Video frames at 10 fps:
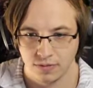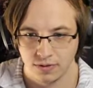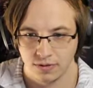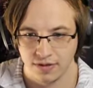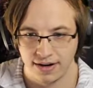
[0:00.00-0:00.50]

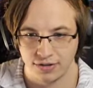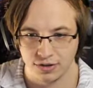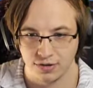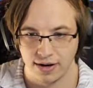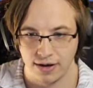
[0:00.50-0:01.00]
Thin out the
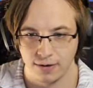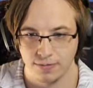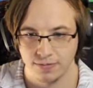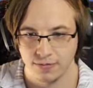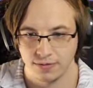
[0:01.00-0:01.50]
crowd.
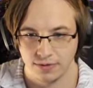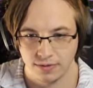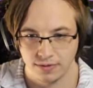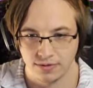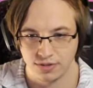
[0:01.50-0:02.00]

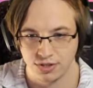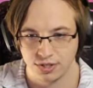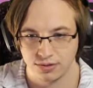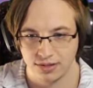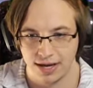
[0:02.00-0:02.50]

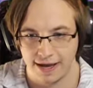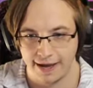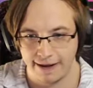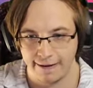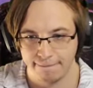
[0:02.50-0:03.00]
Shield guy.